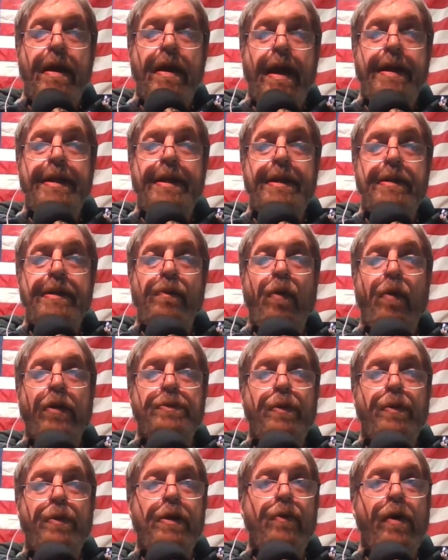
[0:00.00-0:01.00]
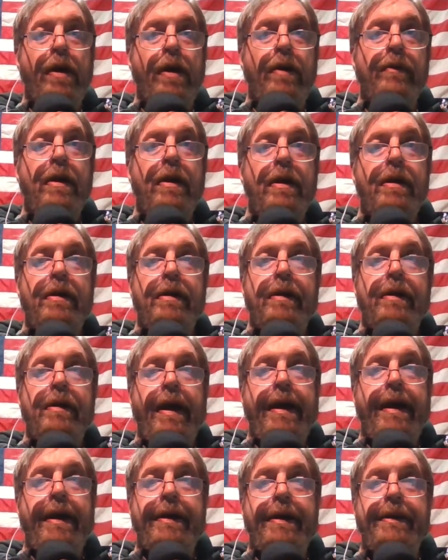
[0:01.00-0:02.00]
And it works pretty well.
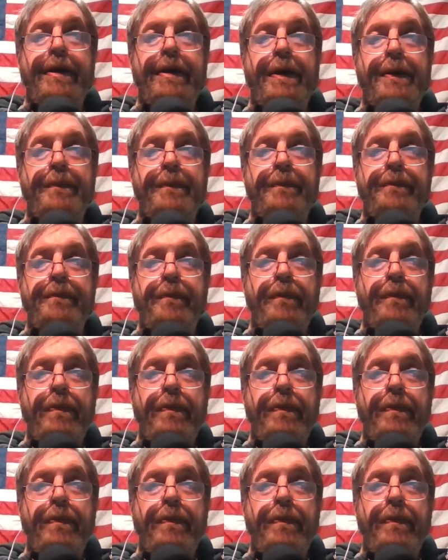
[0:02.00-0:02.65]
And